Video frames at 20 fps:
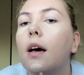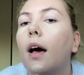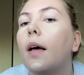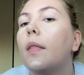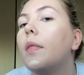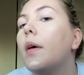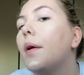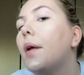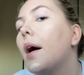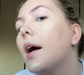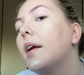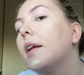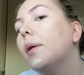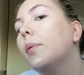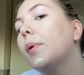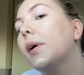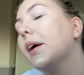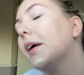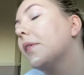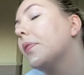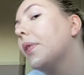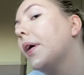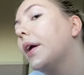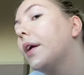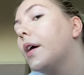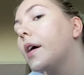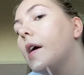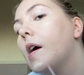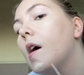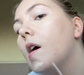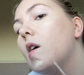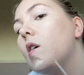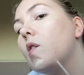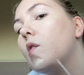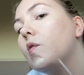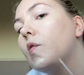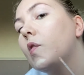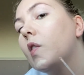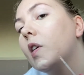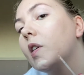and then anywhere that I
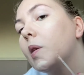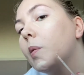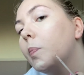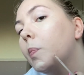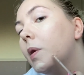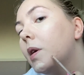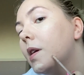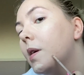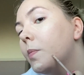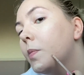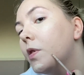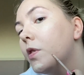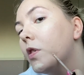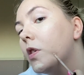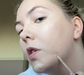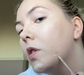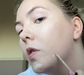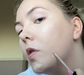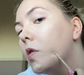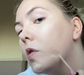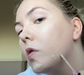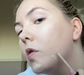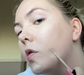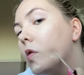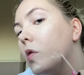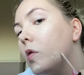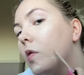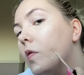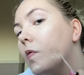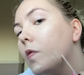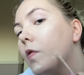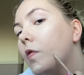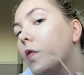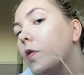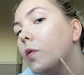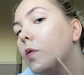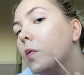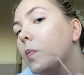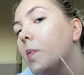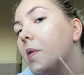have any blemishes, so I have a
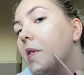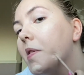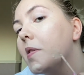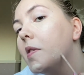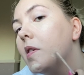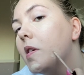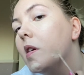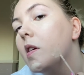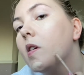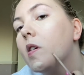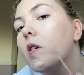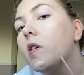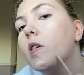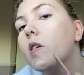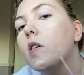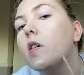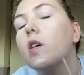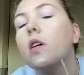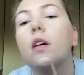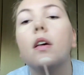few spots here